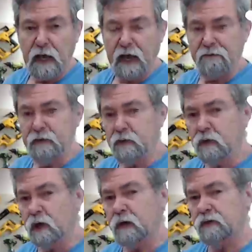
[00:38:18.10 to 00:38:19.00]
have you
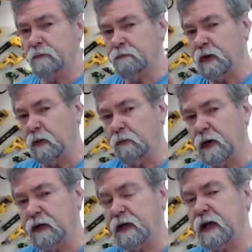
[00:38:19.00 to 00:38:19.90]
got the bell
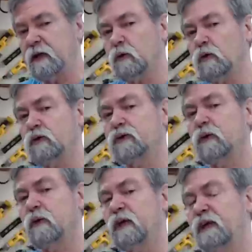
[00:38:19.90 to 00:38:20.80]
rung and
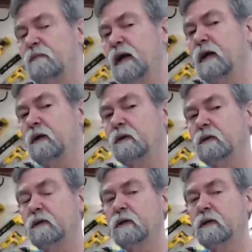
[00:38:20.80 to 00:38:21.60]
also email